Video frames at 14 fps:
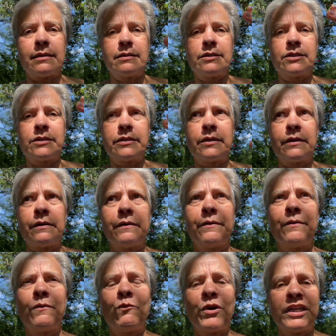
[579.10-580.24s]
So
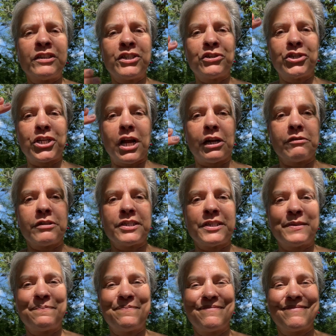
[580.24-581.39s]
one is your chakras.
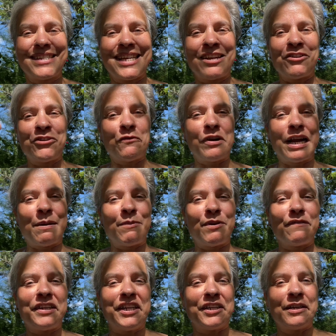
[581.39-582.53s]
I don't know why I'm
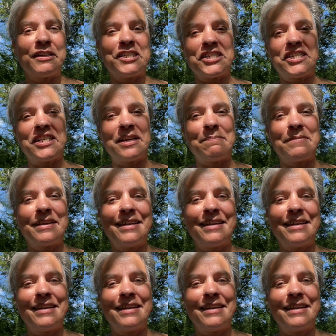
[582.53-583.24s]
over here, I just am.